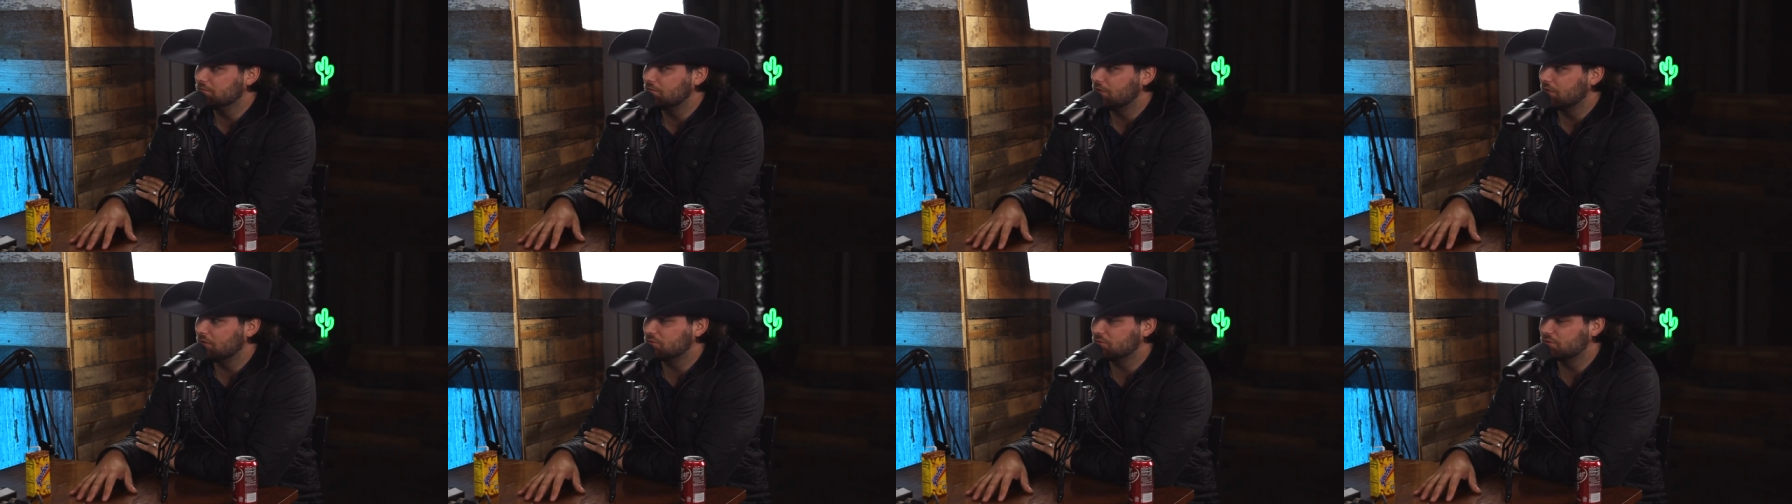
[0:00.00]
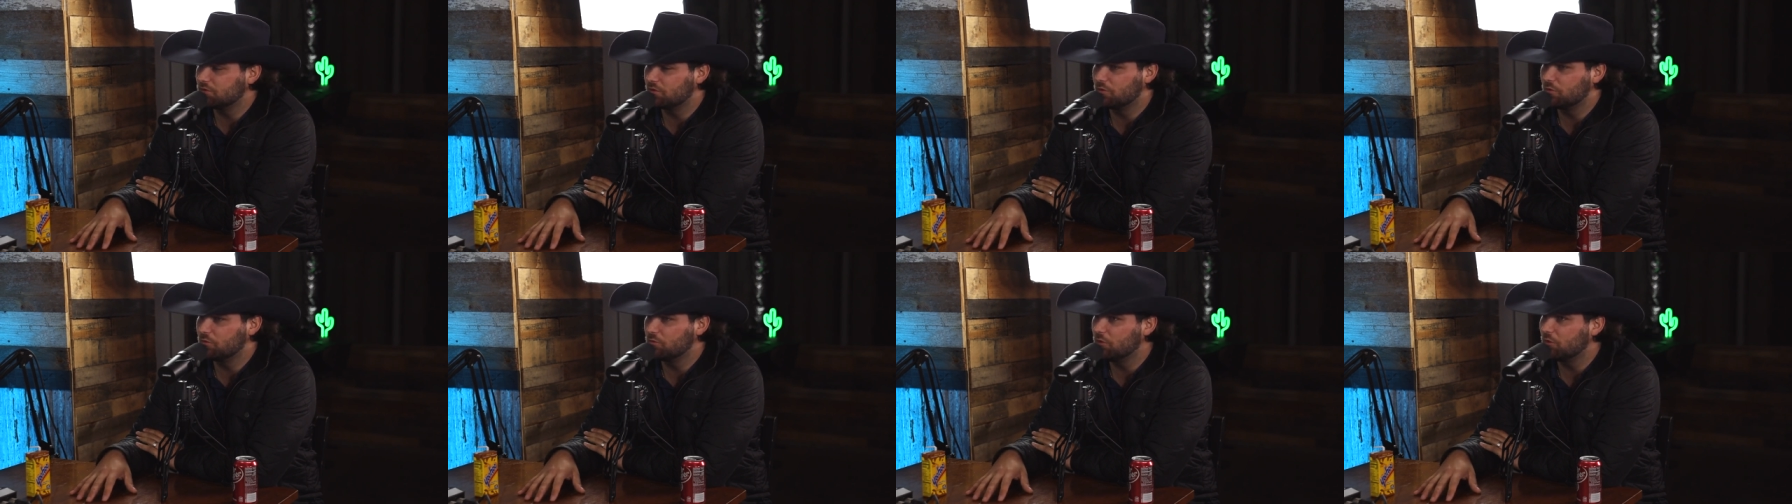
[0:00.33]
I was
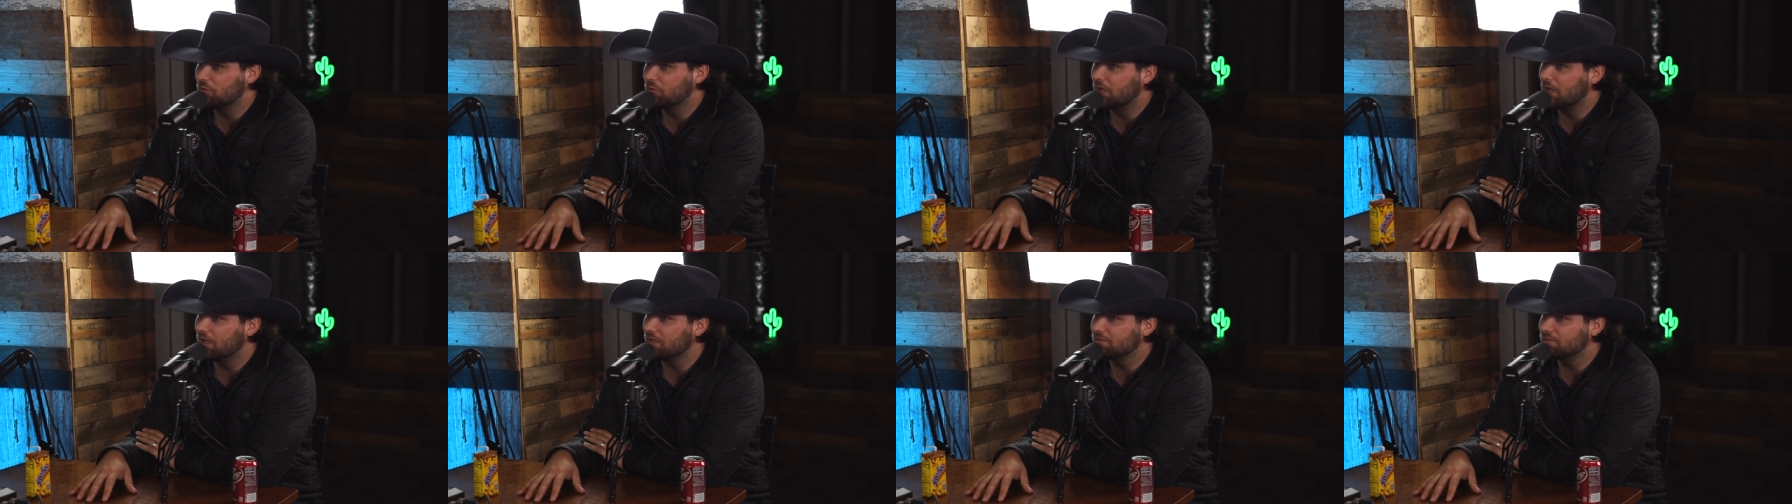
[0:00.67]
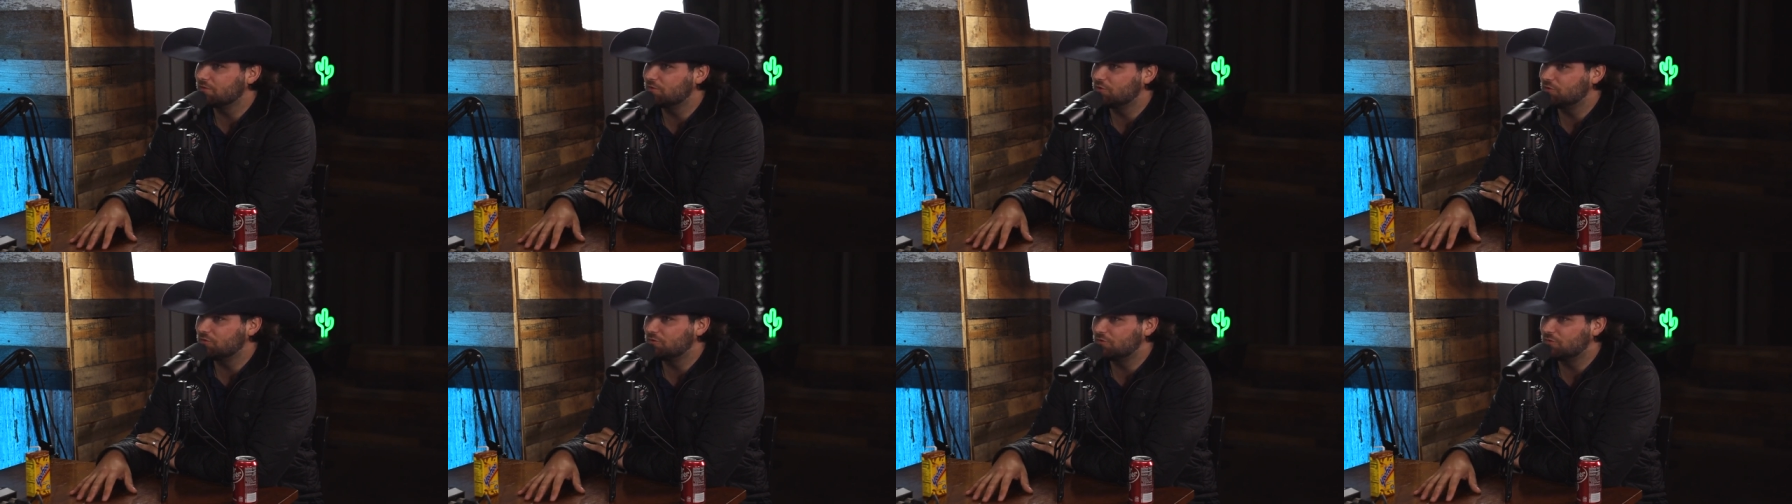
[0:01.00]
on the that's road a, like
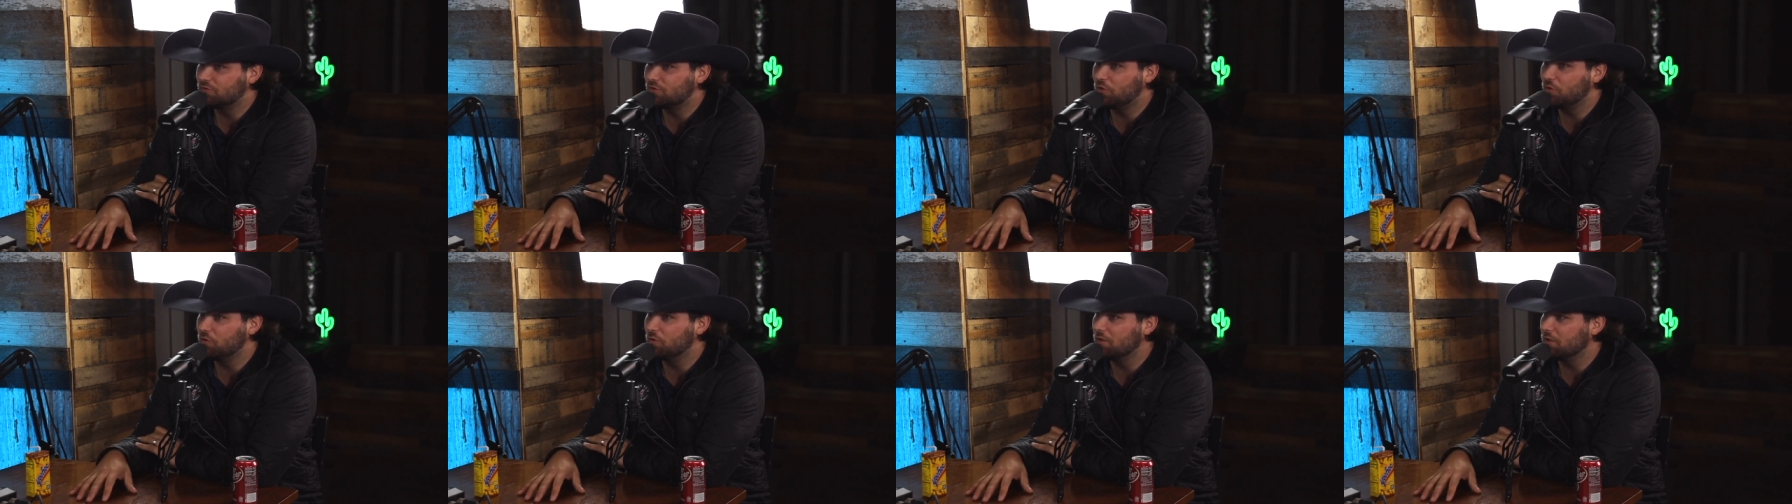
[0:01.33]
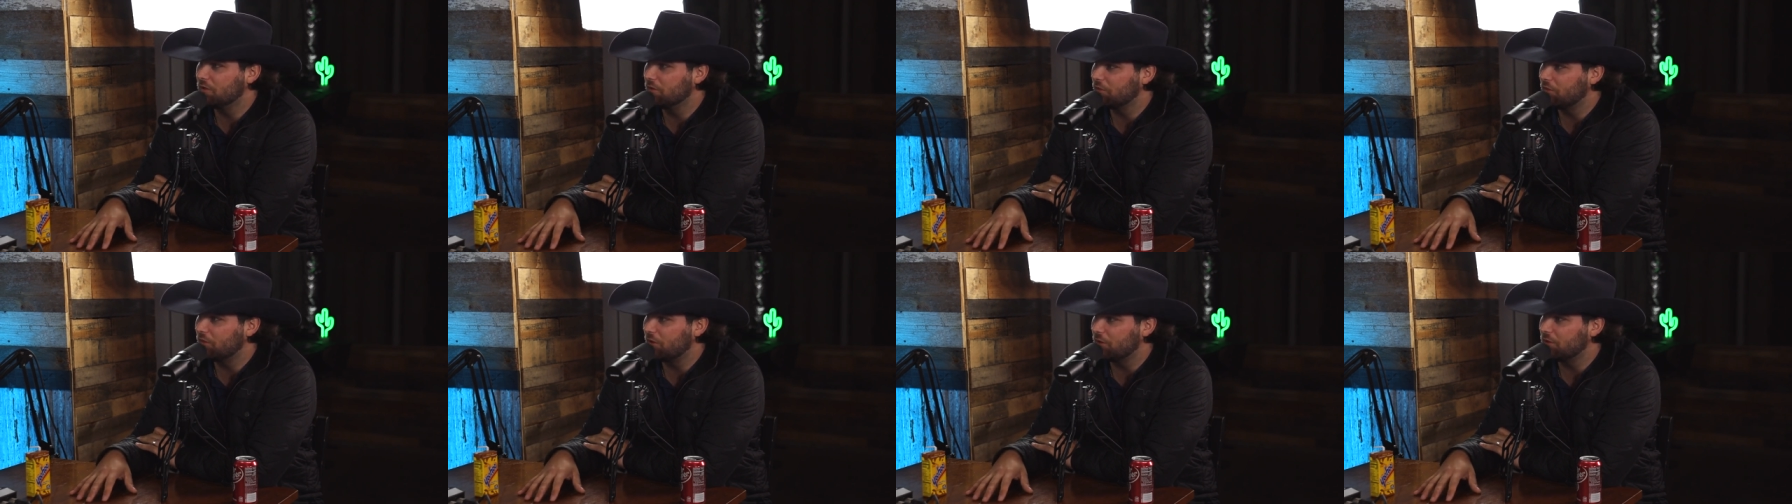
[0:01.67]
two
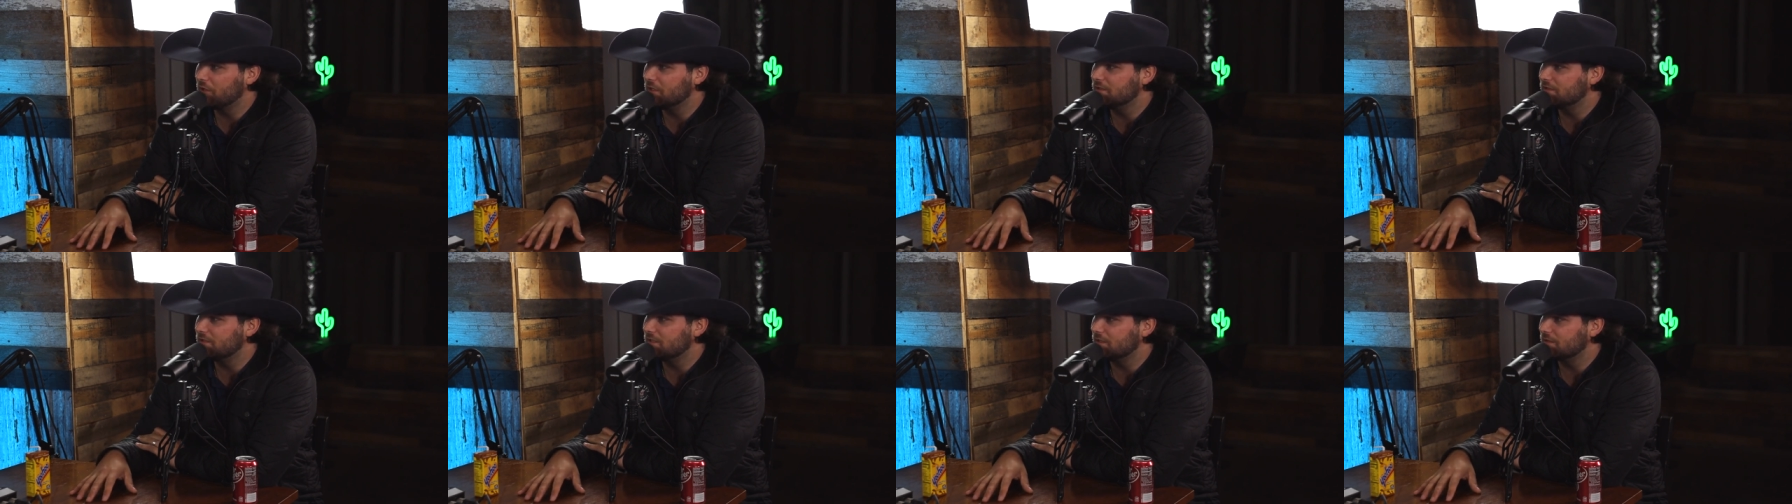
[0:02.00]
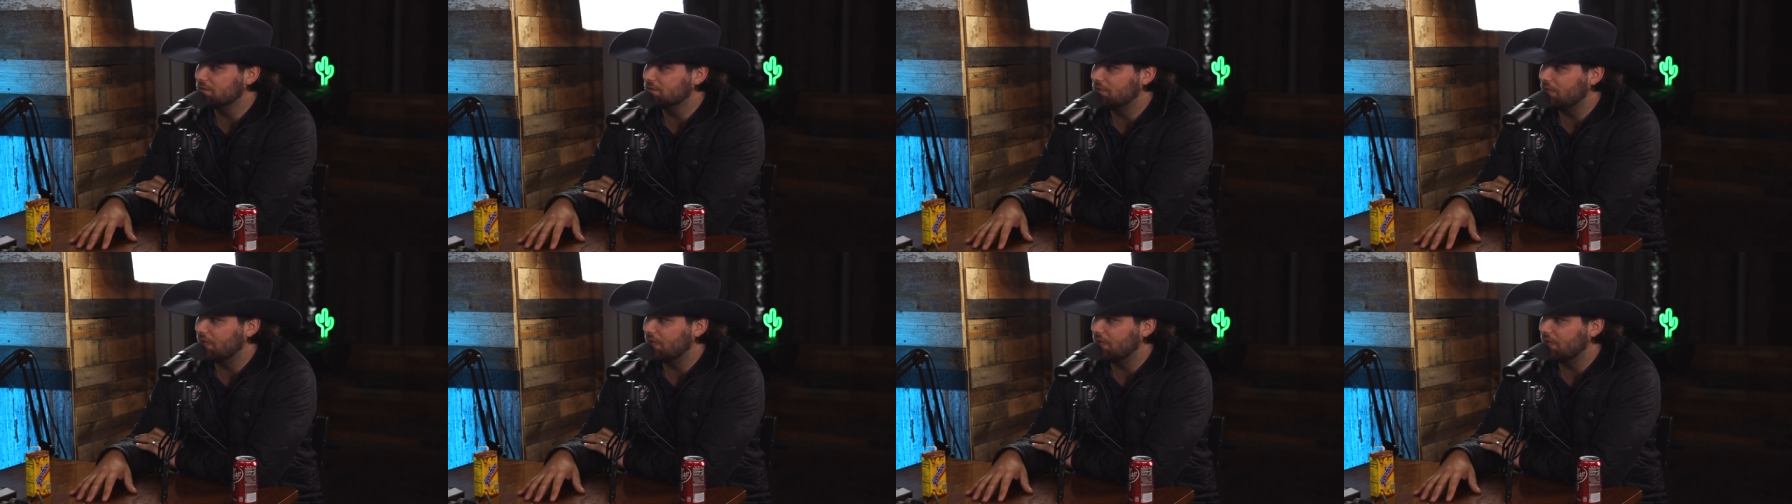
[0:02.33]
hundred thirty-six